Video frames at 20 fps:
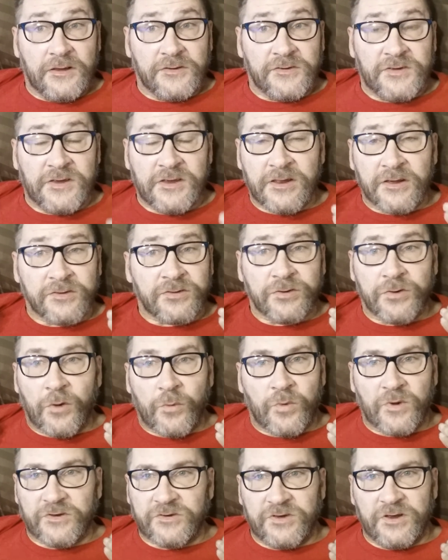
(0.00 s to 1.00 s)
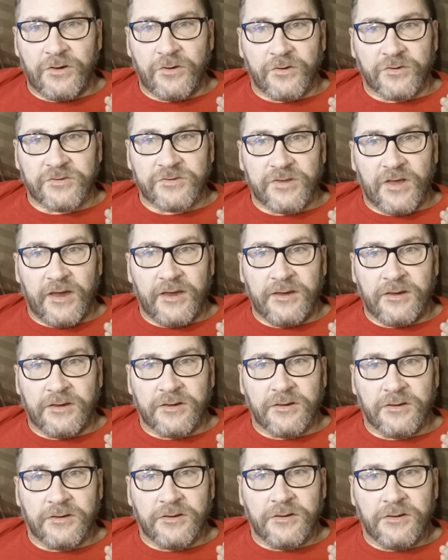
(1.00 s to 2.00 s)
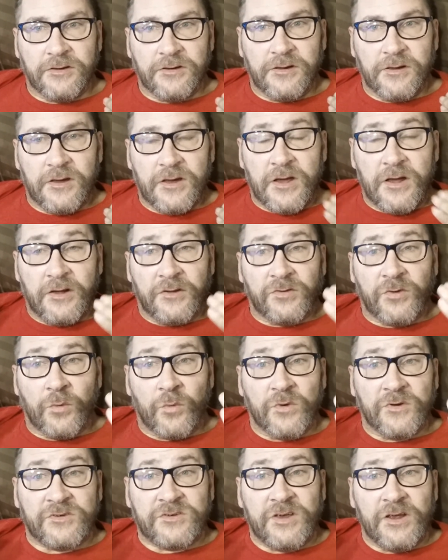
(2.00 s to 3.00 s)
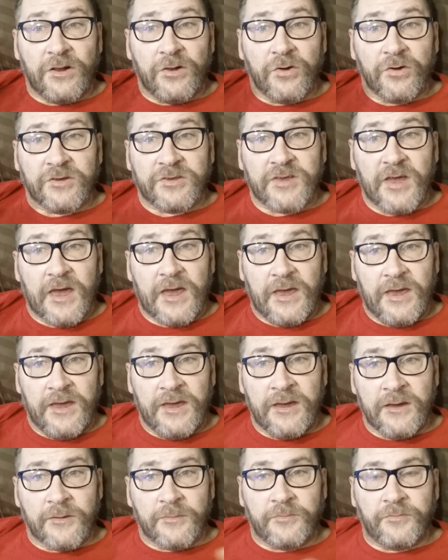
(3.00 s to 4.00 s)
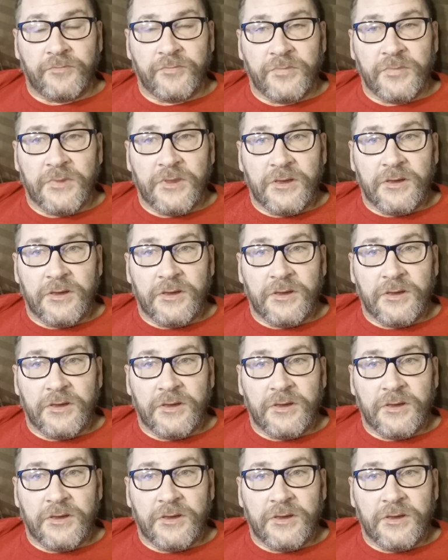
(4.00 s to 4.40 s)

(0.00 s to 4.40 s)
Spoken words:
she doesn't know what she looks like. So when she looks at him,